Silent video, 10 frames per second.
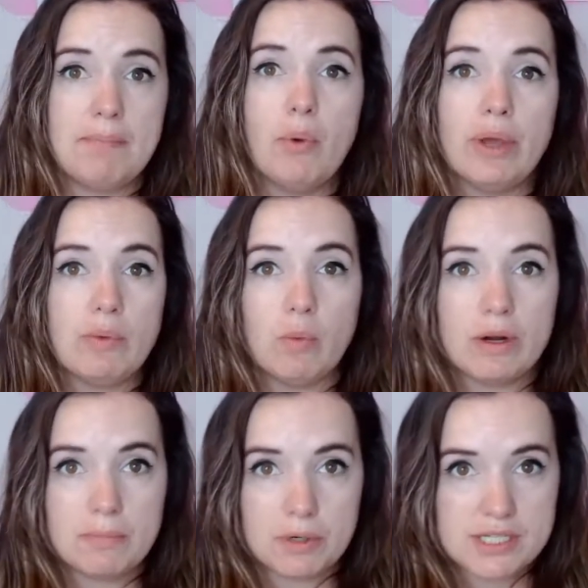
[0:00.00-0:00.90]

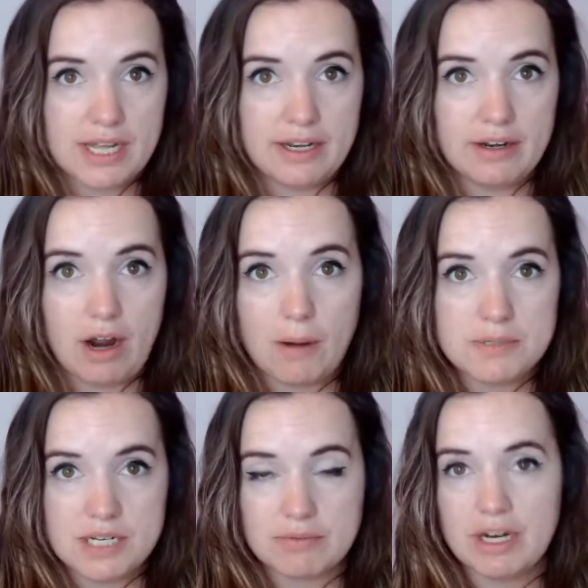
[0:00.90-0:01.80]
0.1%
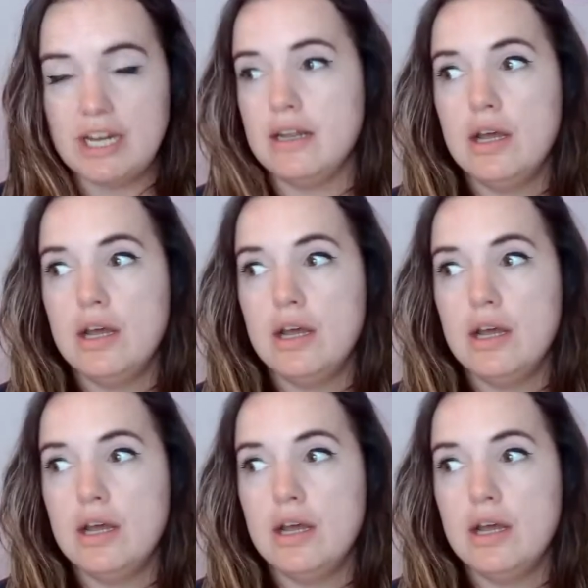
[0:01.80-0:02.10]
opt-in rate.